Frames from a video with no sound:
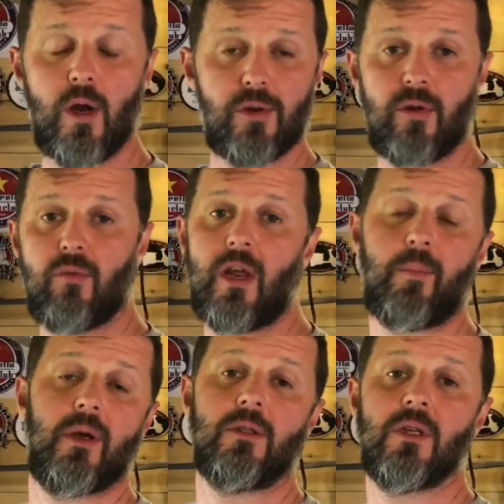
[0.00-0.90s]
through the
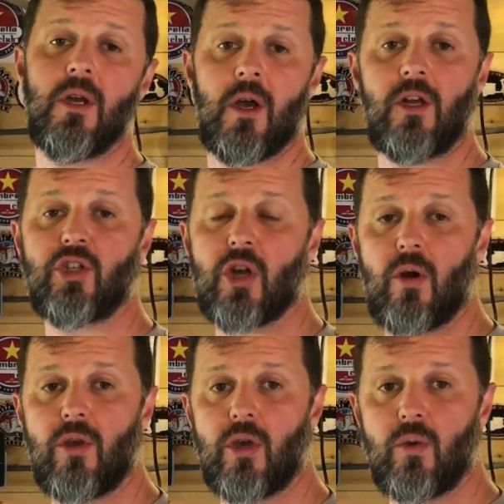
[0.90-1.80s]
rebuild and show
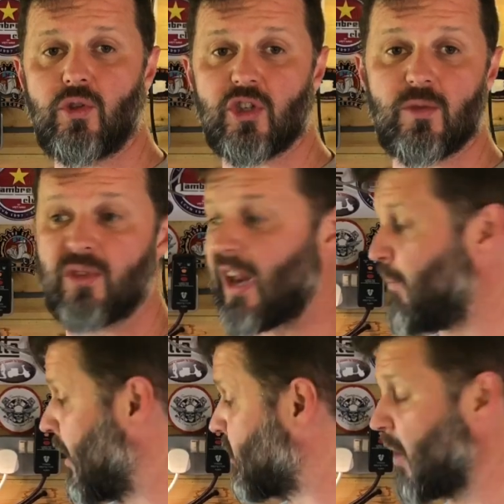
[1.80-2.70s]
you just some
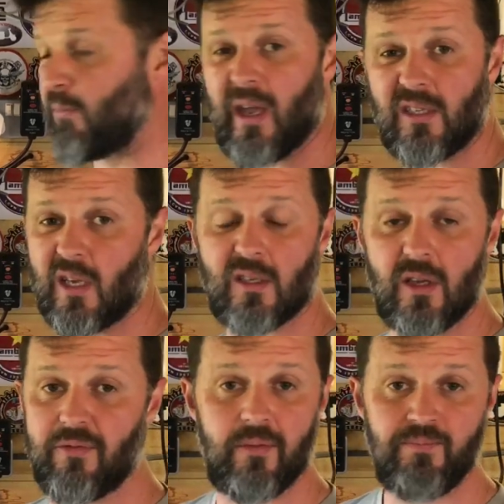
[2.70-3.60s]
step-by-step basics
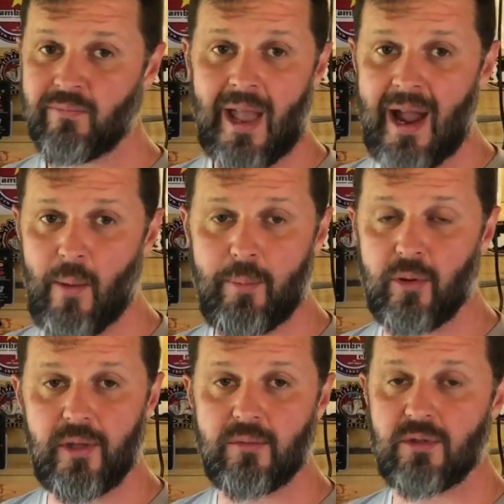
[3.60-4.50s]
of how I
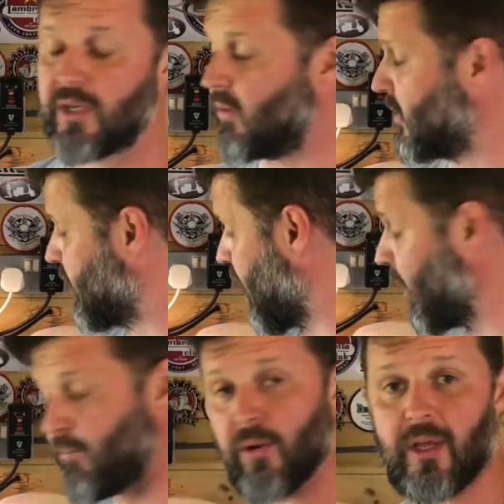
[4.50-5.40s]
put the scooters,
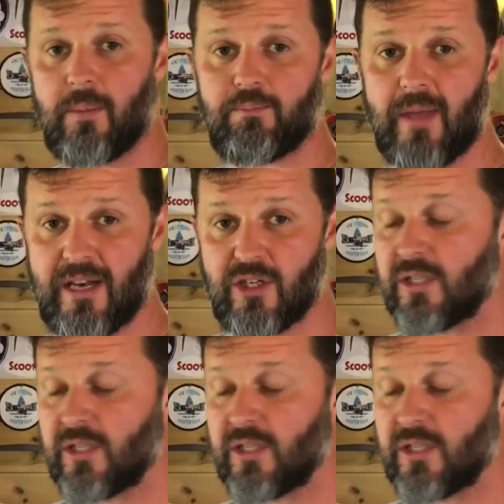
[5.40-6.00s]
put the engines